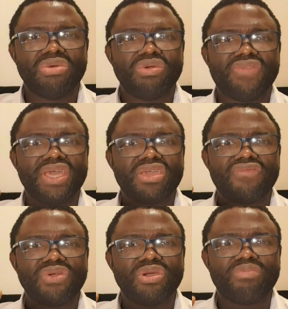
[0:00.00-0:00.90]
We thank
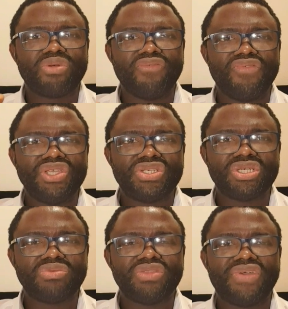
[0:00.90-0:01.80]
you for your
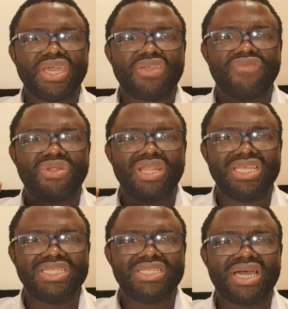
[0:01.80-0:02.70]
provision. We thank you for
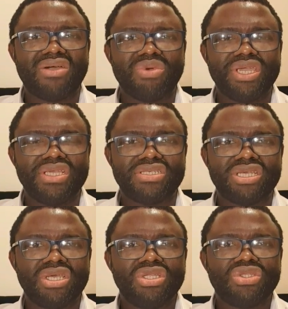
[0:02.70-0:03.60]
leading our ways.